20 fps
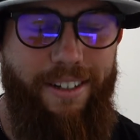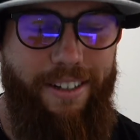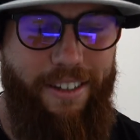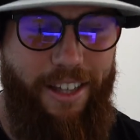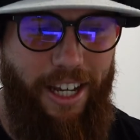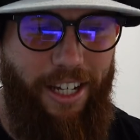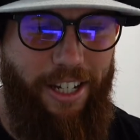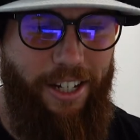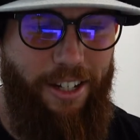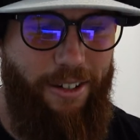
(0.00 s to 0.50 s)

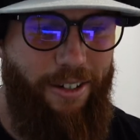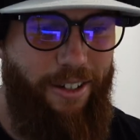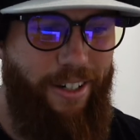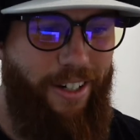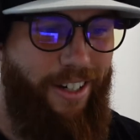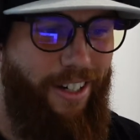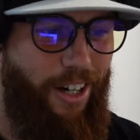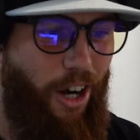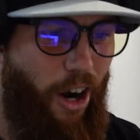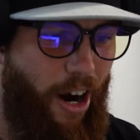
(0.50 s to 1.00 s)
Thank you.
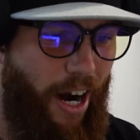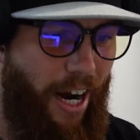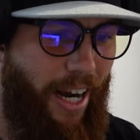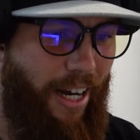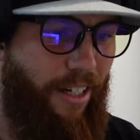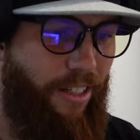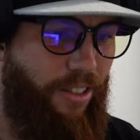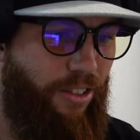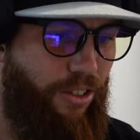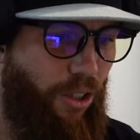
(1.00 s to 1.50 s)
All right.
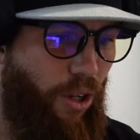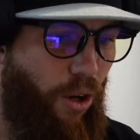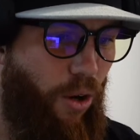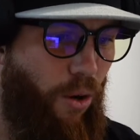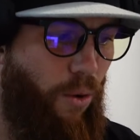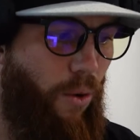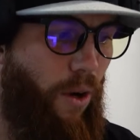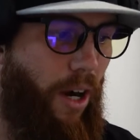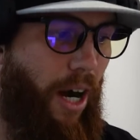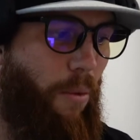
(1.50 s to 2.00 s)

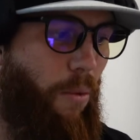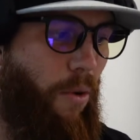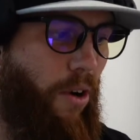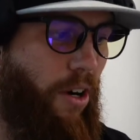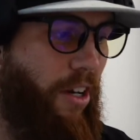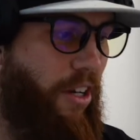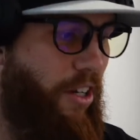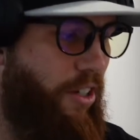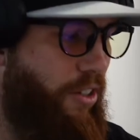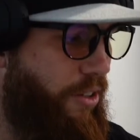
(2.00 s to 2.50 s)
So I
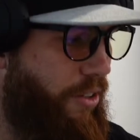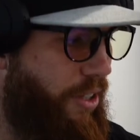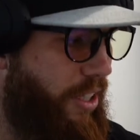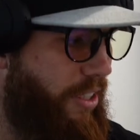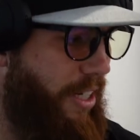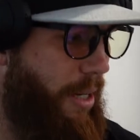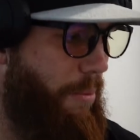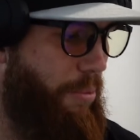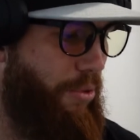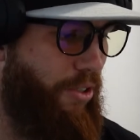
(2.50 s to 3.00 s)
wanted to do
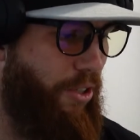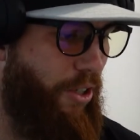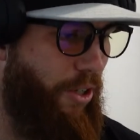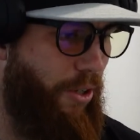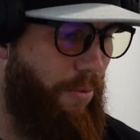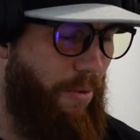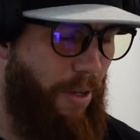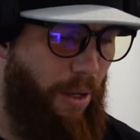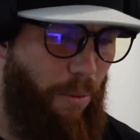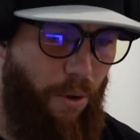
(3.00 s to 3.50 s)
this
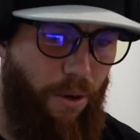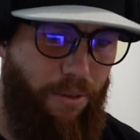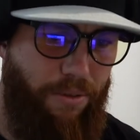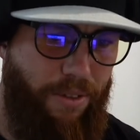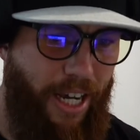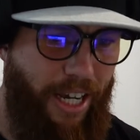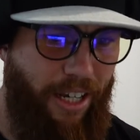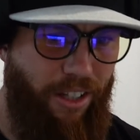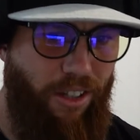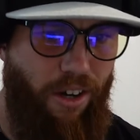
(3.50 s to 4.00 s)
episode. It won't
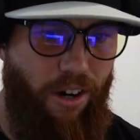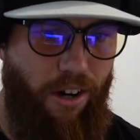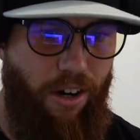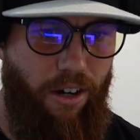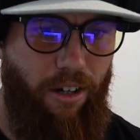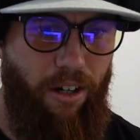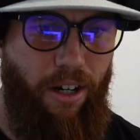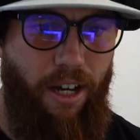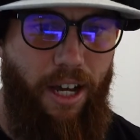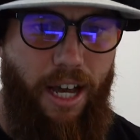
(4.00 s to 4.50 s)
take
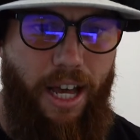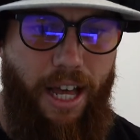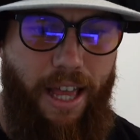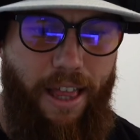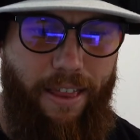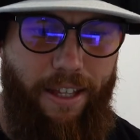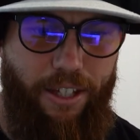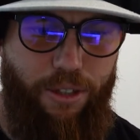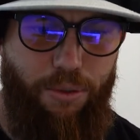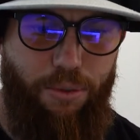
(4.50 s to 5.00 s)
long.
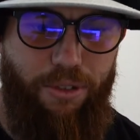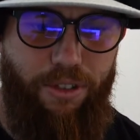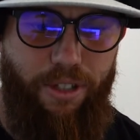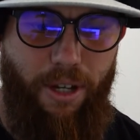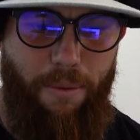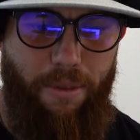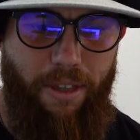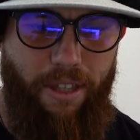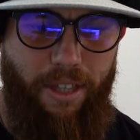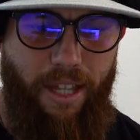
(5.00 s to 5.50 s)
This was
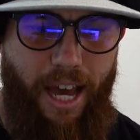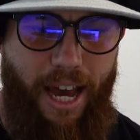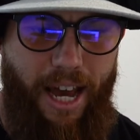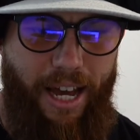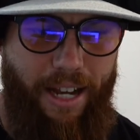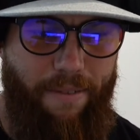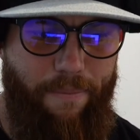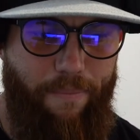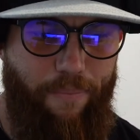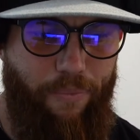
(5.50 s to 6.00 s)
something
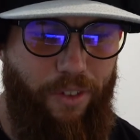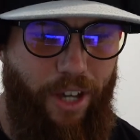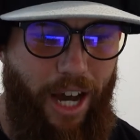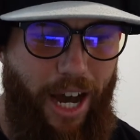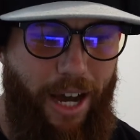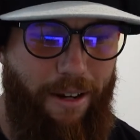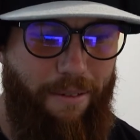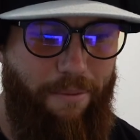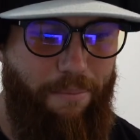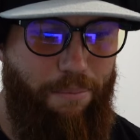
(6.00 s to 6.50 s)
that
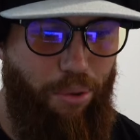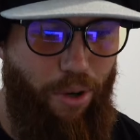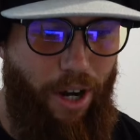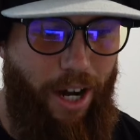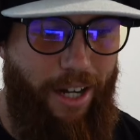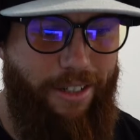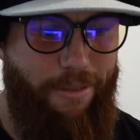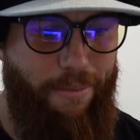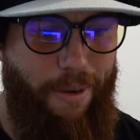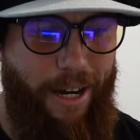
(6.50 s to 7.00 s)
got
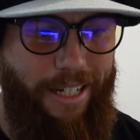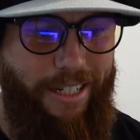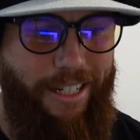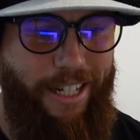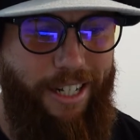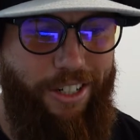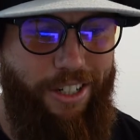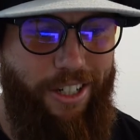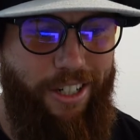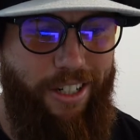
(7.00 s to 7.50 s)
brought to my
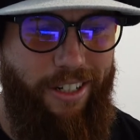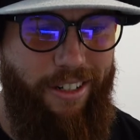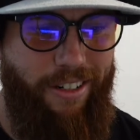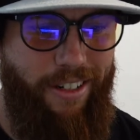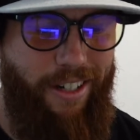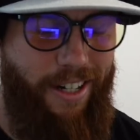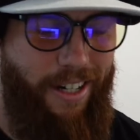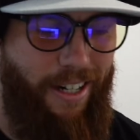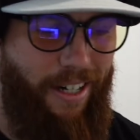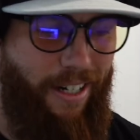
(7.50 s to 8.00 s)
attention,
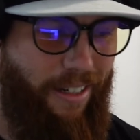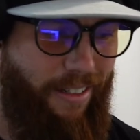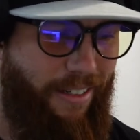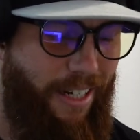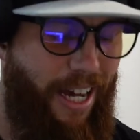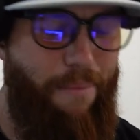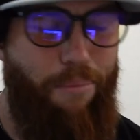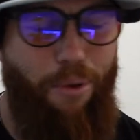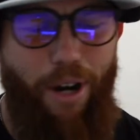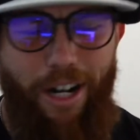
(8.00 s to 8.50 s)
uh,
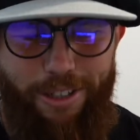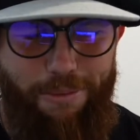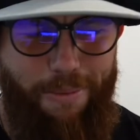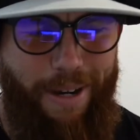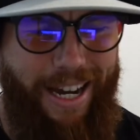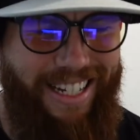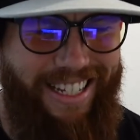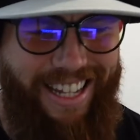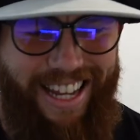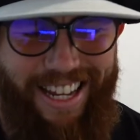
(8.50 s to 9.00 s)
not brought to
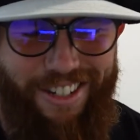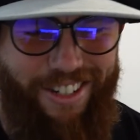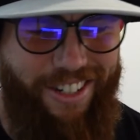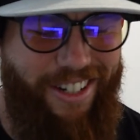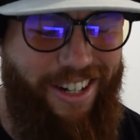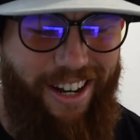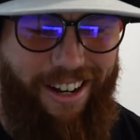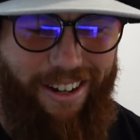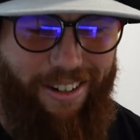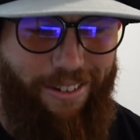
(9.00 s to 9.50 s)
my
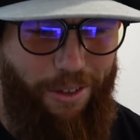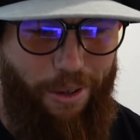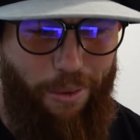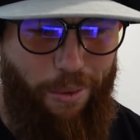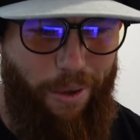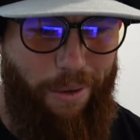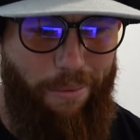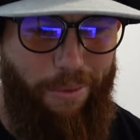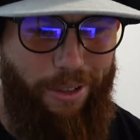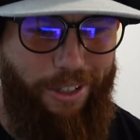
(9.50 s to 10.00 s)
attention. I don't know
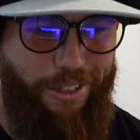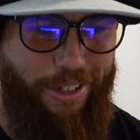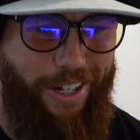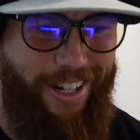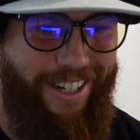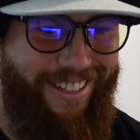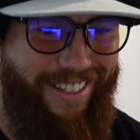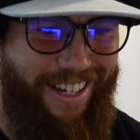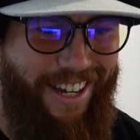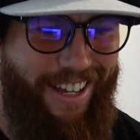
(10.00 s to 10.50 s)
what I'm really
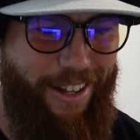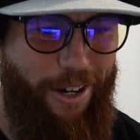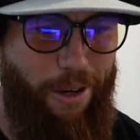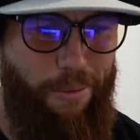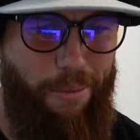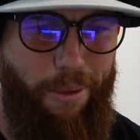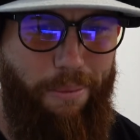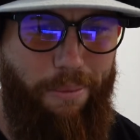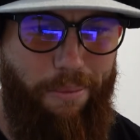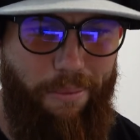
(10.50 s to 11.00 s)
trying to say there,
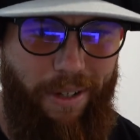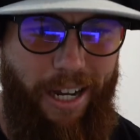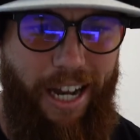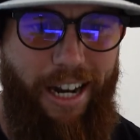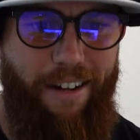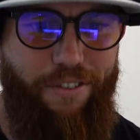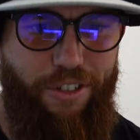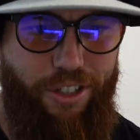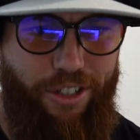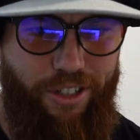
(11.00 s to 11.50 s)
but kind
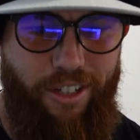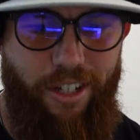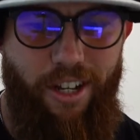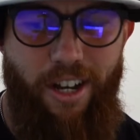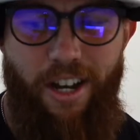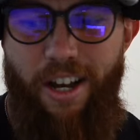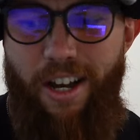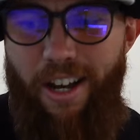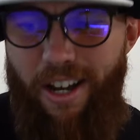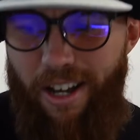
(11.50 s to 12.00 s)
of just
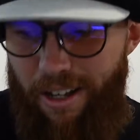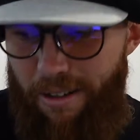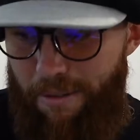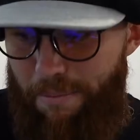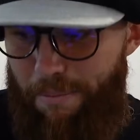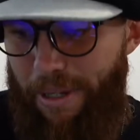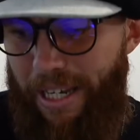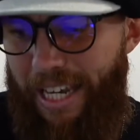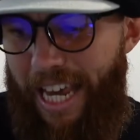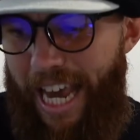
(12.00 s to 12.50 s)

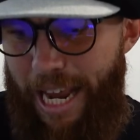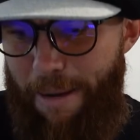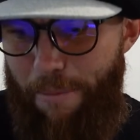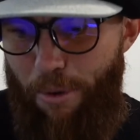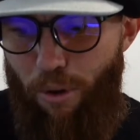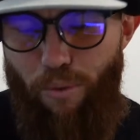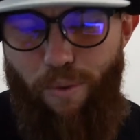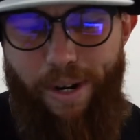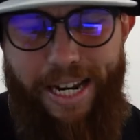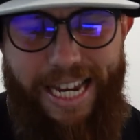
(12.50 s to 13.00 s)
became
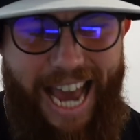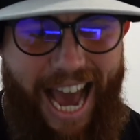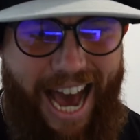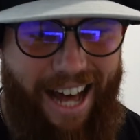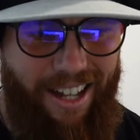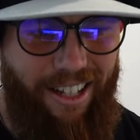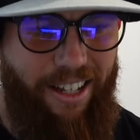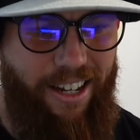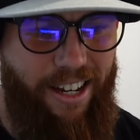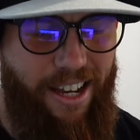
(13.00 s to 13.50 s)
a
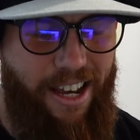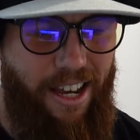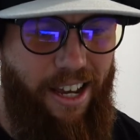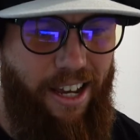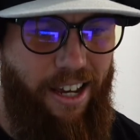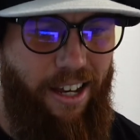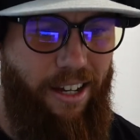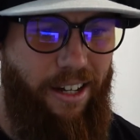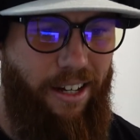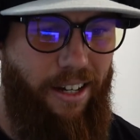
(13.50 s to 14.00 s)

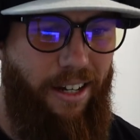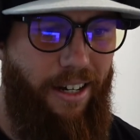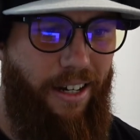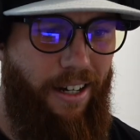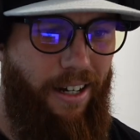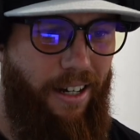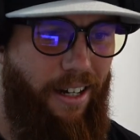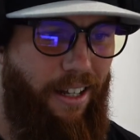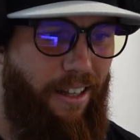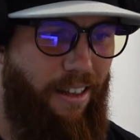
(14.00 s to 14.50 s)
reality
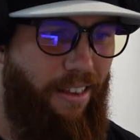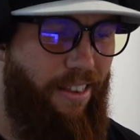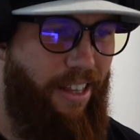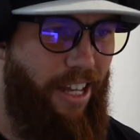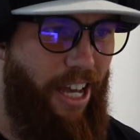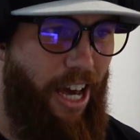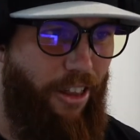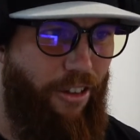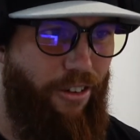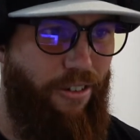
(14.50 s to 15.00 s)
uh,
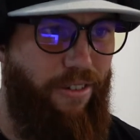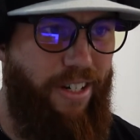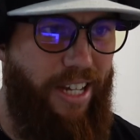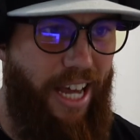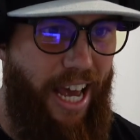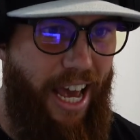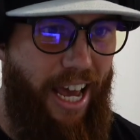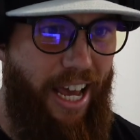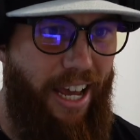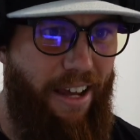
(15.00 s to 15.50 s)
the other
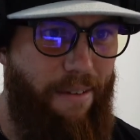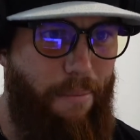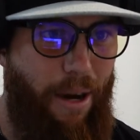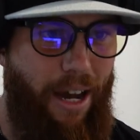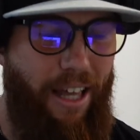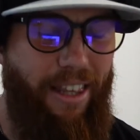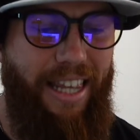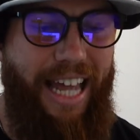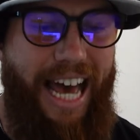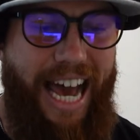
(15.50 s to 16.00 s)
day,
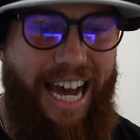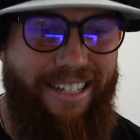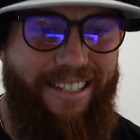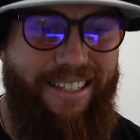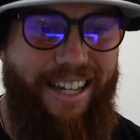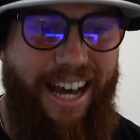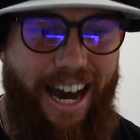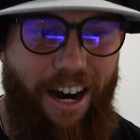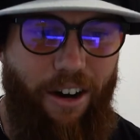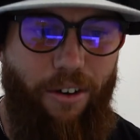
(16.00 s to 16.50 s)
my
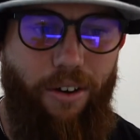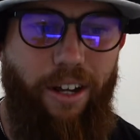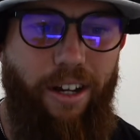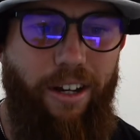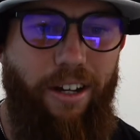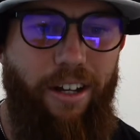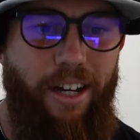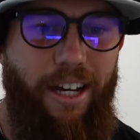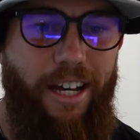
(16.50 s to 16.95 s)
last outing